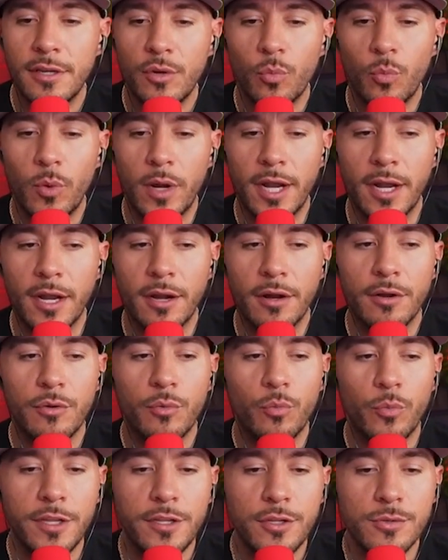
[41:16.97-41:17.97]
where
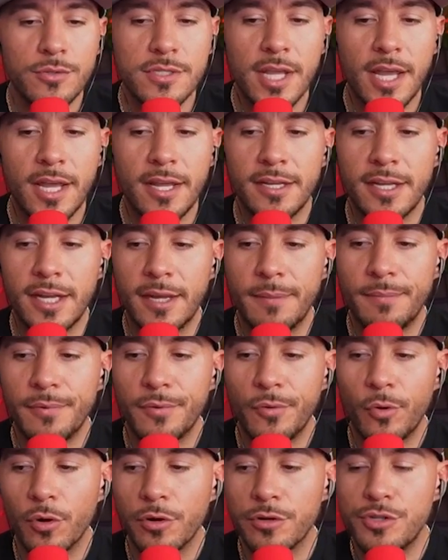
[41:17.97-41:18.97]
when you signed up
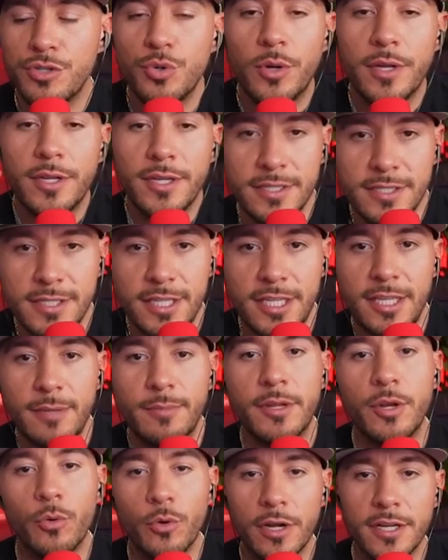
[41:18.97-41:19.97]
or joined a team,
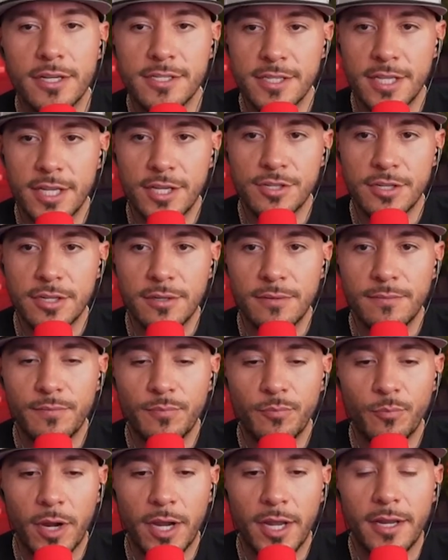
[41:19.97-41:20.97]
an organization,
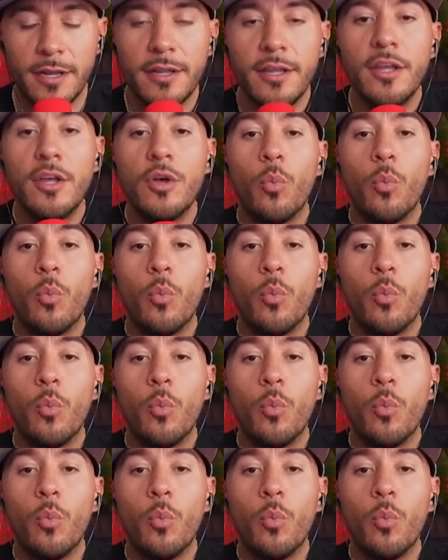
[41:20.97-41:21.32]
right?